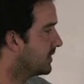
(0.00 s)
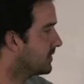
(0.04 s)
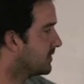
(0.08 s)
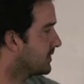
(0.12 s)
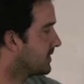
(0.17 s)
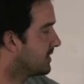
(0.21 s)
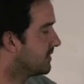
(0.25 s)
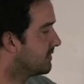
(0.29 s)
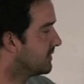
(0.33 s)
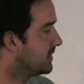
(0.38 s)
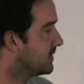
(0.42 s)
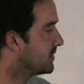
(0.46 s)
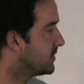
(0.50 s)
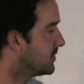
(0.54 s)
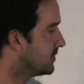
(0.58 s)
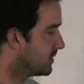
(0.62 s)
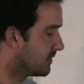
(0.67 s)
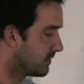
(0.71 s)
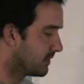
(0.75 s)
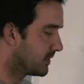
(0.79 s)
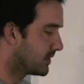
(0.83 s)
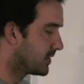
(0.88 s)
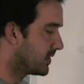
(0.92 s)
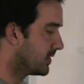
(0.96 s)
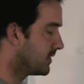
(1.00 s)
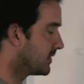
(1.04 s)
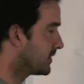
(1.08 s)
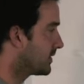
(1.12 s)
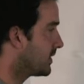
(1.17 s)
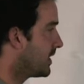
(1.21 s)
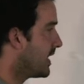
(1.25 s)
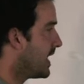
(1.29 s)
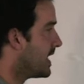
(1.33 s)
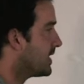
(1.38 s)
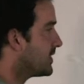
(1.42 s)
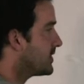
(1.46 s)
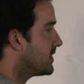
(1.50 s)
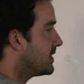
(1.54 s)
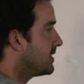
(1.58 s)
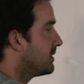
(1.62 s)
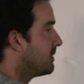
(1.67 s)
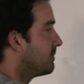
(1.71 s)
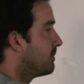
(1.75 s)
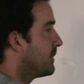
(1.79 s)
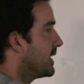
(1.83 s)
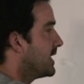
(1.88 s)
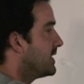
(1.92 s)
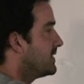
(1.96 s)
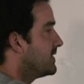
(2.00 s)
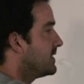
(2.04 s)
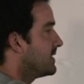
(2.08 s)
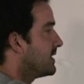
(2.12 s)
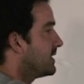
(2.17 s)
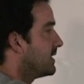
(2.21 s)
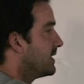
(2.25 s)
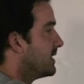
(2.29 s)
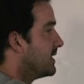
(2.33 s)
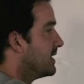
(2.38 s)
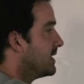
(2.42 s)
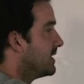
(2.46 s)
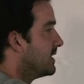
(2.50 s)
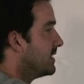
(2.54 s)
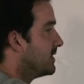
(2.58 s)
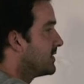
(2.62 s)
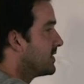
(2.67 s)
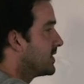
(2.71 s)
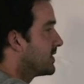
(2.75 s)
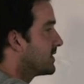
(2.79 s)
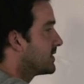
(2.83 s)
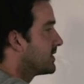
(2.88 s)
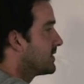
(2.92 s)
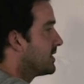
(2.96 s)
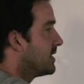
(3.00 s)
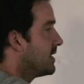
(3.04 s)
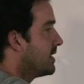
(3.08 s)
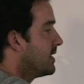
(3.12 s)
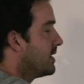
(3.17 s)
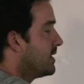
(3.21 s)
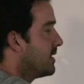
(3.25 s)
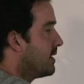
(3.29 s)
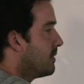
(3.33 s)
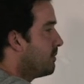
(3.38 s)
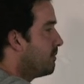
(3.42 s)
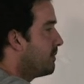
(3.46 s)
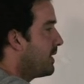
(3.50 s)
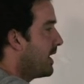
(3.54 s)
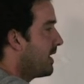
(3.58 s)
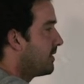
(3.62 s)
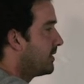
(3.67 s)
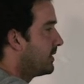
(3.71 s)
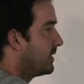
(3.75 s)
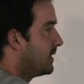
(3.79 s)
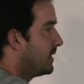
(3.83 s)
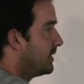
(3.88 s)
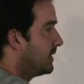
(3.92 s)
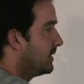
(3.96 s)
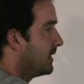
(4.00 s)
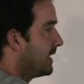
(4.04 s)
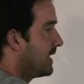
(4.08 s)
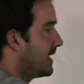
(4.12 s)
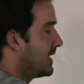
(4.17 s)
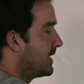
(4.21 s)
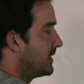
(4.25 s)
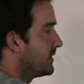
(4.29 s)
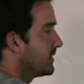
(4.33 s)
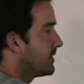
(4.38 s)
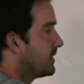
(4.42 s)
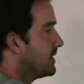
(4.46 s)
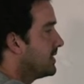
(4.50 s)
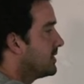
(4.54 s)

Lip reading: We're going to just give these two different tones. So hatching basically is just parallel lines.